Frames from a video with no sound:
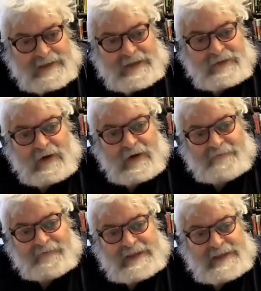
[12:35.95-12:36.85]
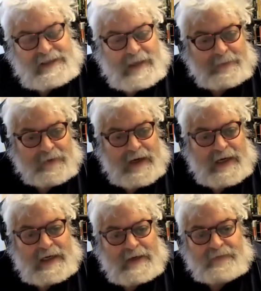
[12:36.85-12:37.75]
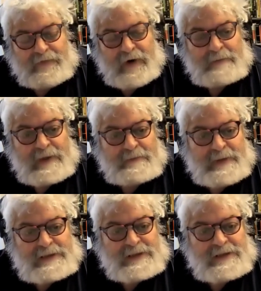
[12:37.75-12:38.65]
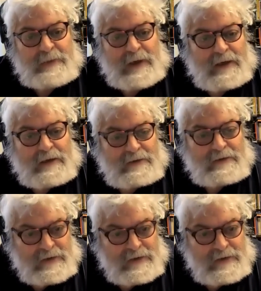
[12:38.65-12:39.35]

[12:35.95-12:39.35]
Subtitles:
too often separated from the business model.